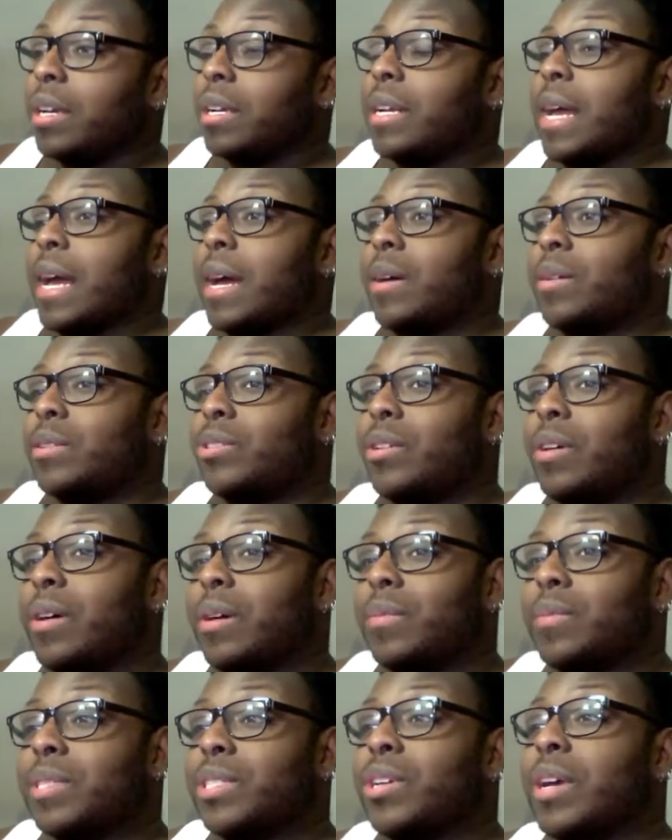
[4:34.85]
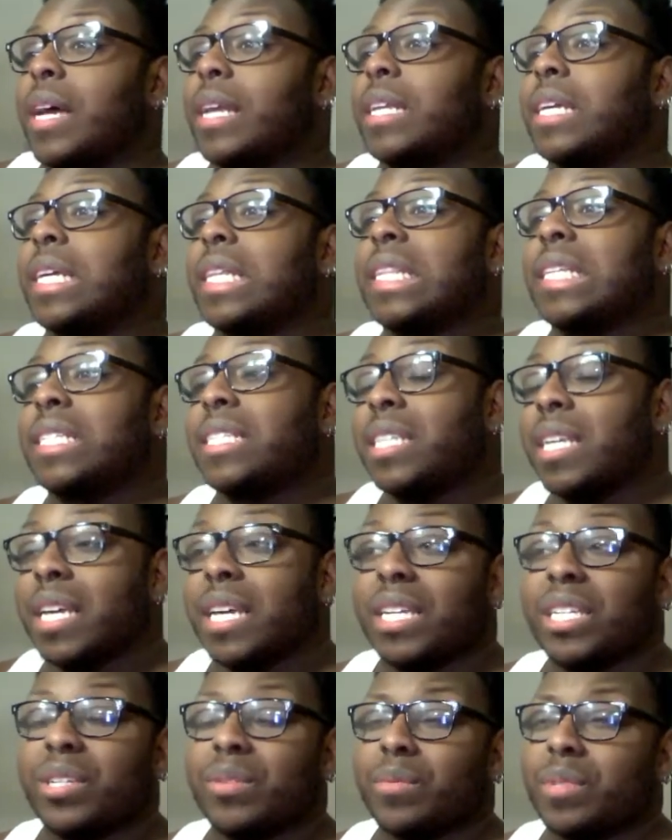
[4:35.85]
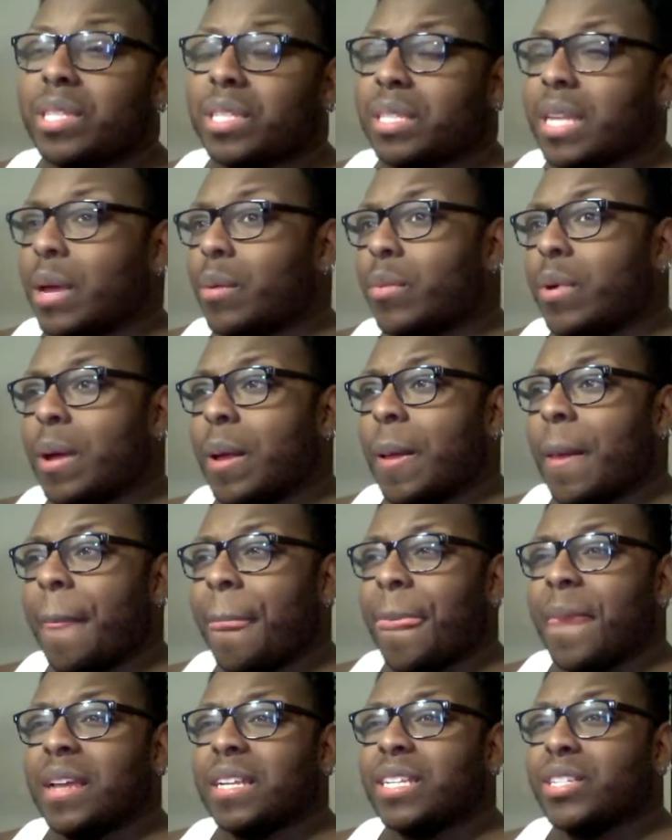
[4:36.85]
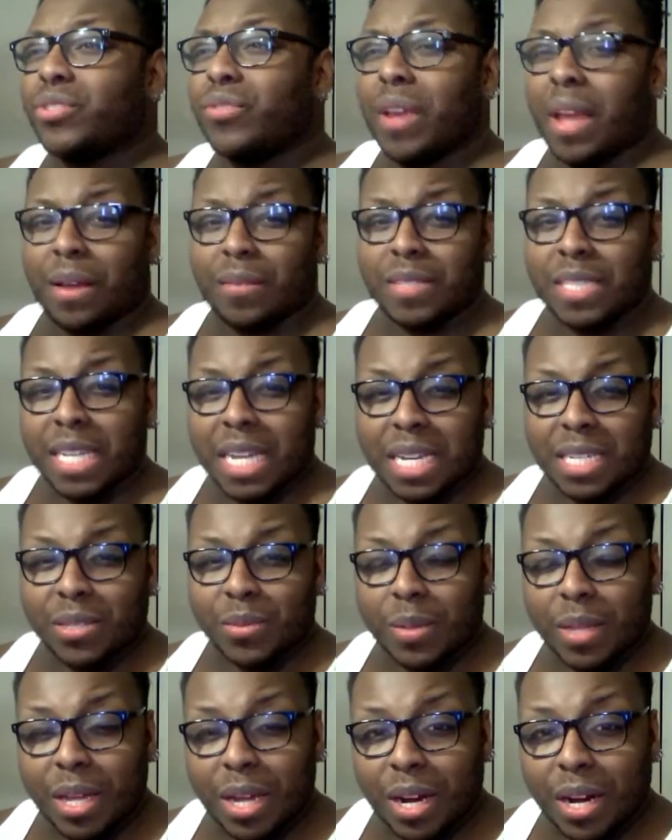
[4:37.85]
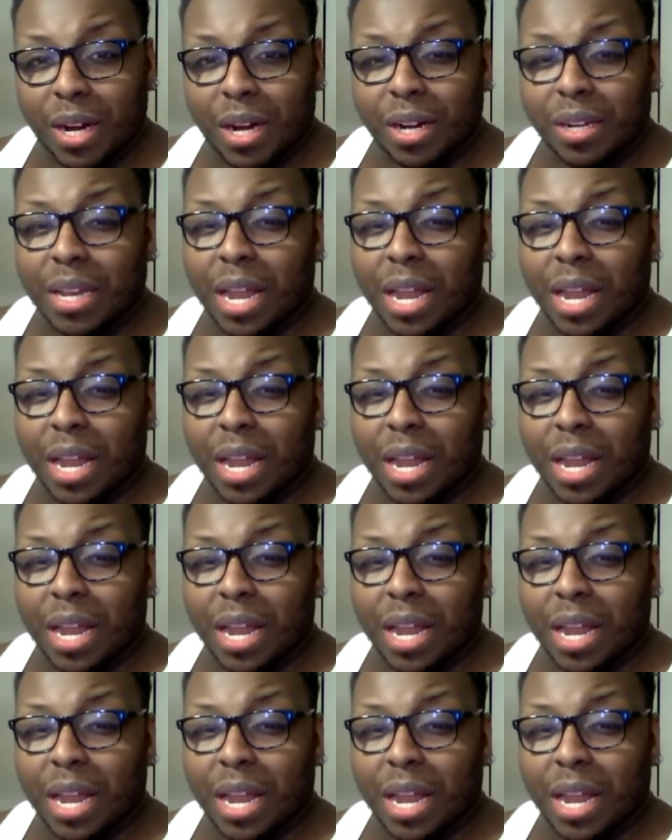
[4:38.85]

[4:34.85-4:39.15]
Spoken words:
Now, Joy was trying to get the tea. She was just like, well, did you have sex with her?